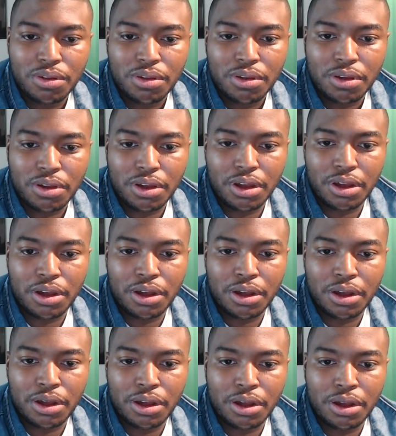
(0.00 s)

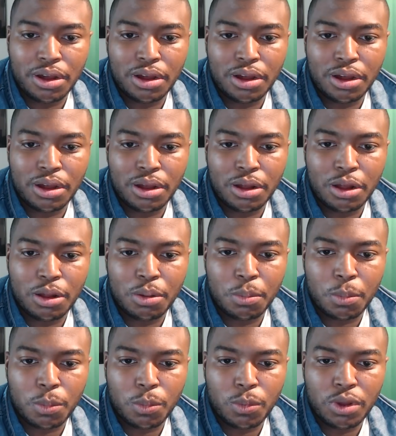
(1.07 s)
Where
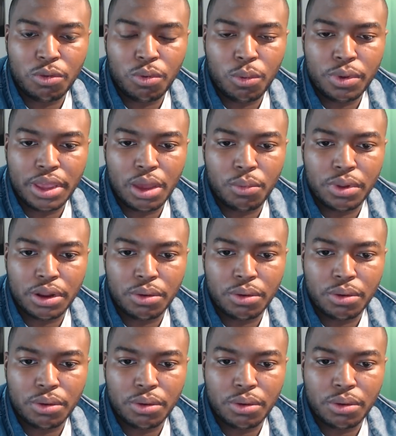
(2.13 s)
we at with